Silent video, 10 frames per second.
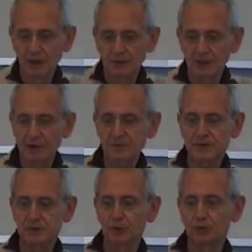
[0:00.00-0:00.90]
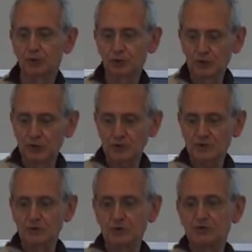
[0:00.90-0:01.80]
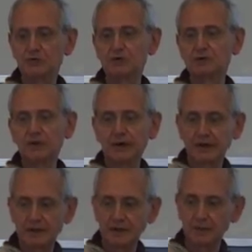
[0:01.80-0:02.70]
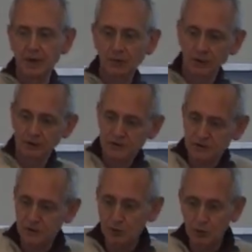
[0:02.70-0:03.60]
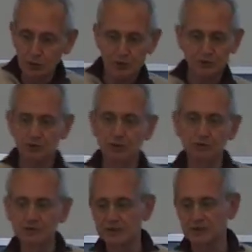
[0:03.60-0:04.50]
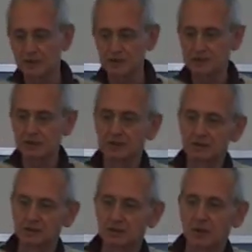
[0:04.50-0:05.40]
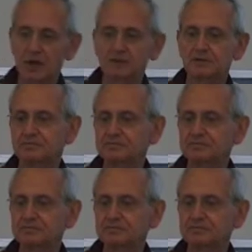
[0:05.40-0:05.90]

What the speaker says: Gaps and opportunities not revealed directly by models emerged from the discussion and the debate.